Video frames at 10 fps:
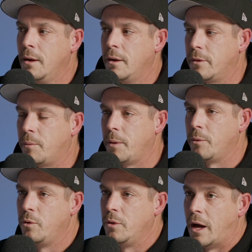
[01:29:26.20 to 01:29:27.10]
the
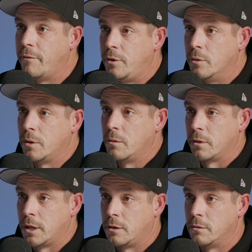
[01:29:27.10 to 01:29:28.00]
people who love doing
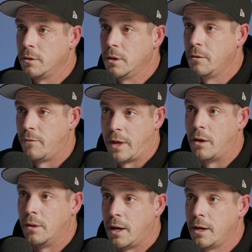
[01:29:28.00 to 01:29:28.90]
what they're doing,
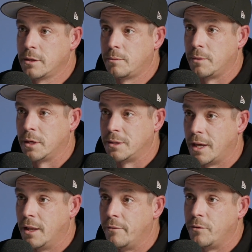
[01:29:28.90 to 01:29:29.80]
they'll last because
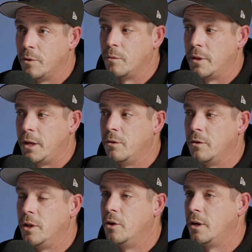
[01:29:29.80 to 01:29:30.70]
they love doing what they're
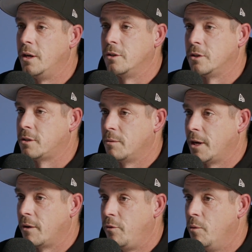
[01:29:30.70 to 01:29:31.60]
doing. They're not in it just to
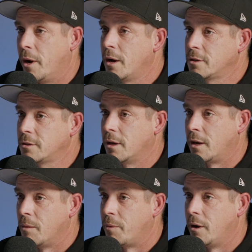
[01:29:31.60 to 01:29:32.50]
make a few bucks and
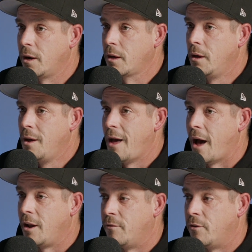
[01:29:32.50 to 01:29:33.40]
get by.
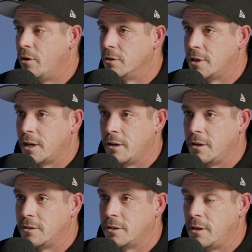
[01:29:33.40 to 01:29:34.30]
And you've noticed that. You
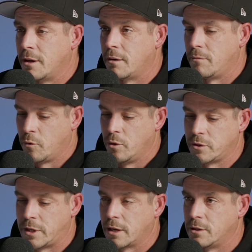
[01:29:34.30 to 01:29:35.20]
can see that. Royal
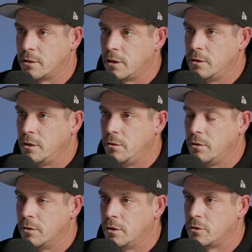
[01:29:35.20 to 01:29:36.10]
Stacks has continued
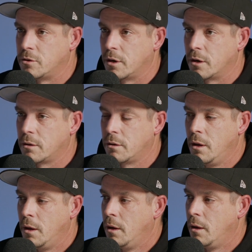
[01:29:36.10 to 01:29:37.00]
on in mm-hmm. strength.
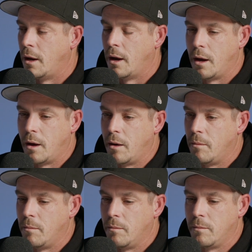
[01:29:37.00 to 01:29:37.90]
Mm-hmm.
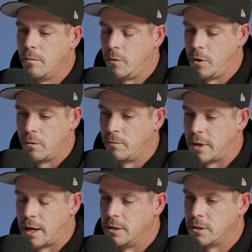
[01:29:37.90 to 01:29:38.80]
Um, you know,
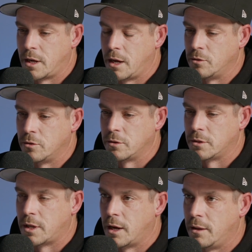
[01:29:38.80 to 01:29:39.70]
Danny's and Andrews have
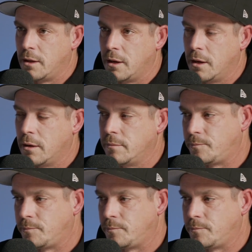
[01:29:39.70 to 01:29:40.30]
stayed there